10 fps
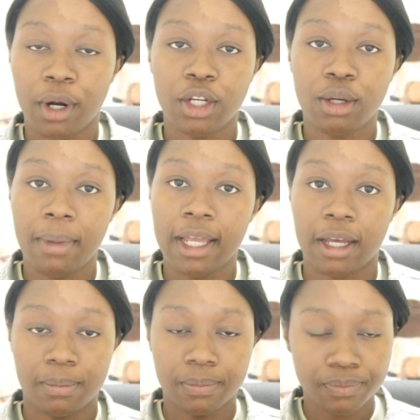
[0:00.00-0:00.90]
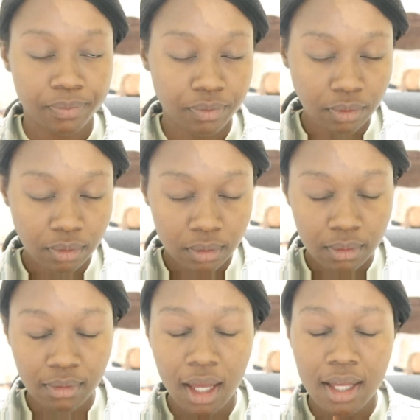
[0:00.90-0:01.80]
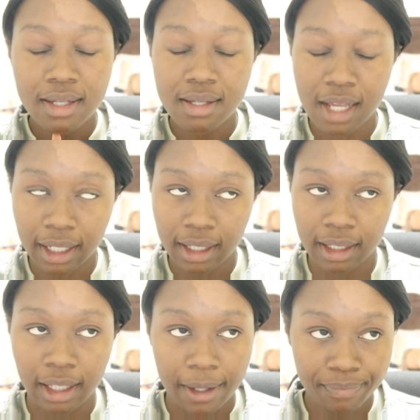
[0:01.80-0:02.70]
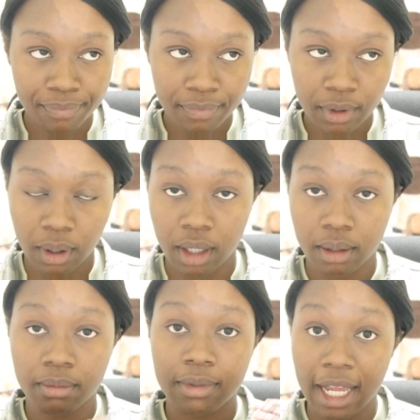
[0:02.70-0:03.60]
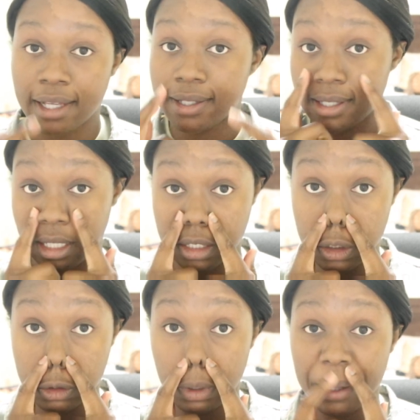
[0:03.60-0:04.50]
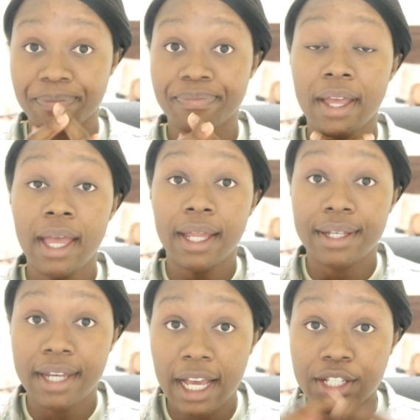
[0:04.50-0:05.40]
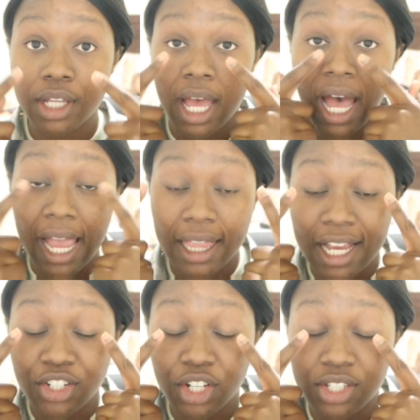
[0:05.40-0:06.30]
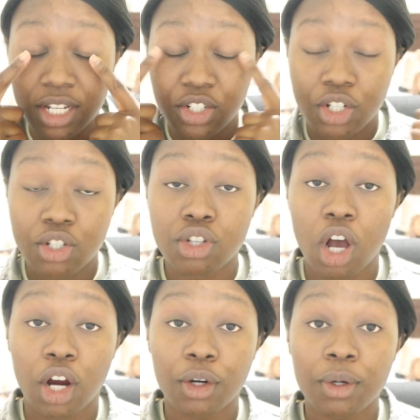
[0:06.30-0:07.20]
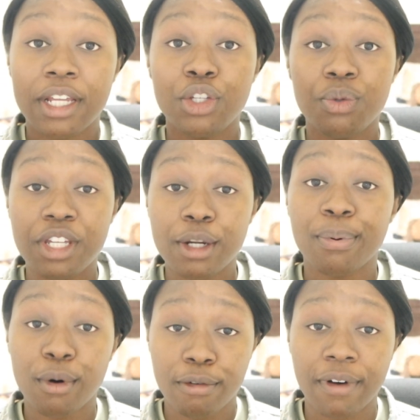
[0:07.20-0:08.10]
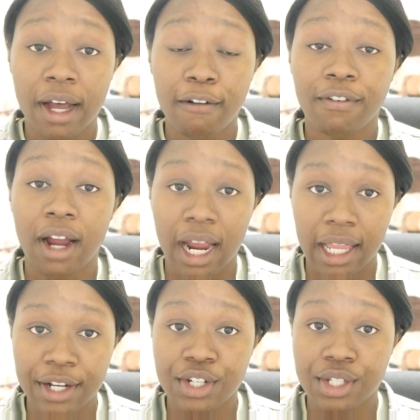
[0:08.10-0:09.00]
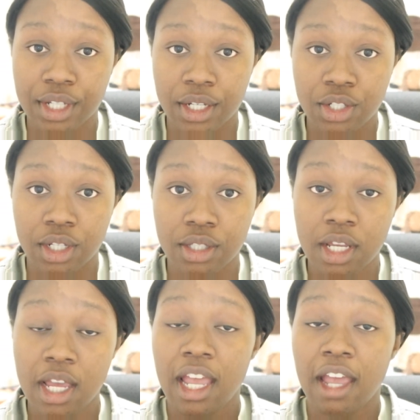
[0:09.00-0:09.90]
put on your makeup. Secondly, or next, excuse me. Next, eyelash extensions are, you need a profile for eyelash extensions.